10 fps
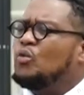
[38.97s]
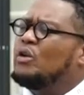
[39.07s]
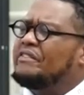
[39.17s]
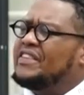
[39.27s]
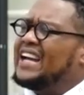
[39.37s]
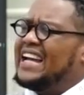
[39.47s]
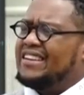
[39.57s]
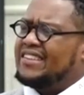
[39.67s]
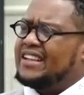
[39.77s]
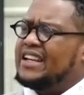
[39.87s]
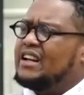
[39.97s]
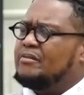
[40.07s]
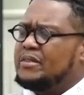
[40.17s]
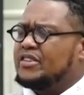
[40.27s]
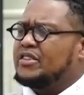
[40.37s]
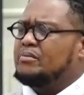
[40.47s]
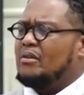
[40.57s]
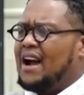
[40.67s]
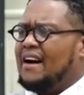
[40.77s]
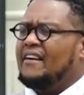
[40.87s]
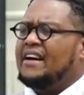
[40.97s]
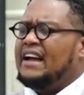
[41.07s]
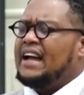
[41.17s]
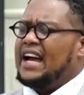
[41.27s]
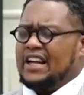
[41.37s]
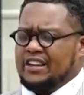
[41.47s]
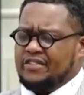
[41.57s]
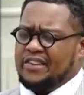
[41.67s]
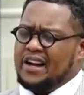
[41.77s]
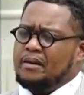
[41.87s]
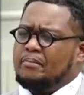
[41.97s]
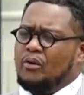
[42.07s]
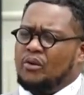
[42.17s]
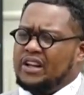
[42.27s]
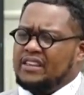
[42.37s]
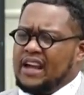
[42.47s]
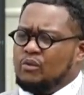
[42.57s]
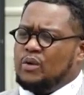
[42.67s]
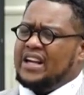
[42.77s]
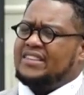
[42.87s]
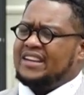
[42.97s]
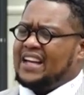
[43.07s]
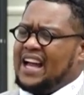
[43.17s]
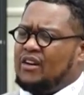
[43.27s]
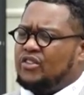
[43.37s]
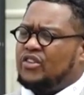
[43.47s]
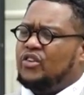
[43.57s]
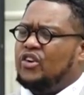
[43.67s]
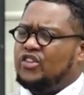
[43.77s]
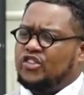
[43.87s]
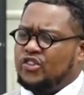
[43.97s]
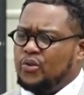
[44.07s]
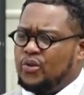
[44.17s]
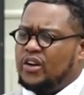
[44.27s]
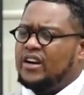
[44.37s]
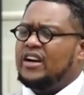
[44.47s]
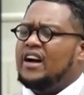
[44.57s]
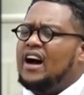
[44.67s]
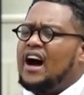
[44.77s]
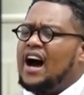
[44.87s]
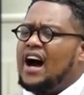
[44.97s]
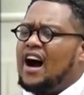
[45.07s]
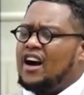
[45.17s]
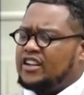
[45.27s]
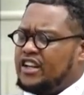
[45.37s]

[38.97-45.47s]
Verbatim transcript: with the incident of Mr. Brown. It is very important that we as a council assure uh, our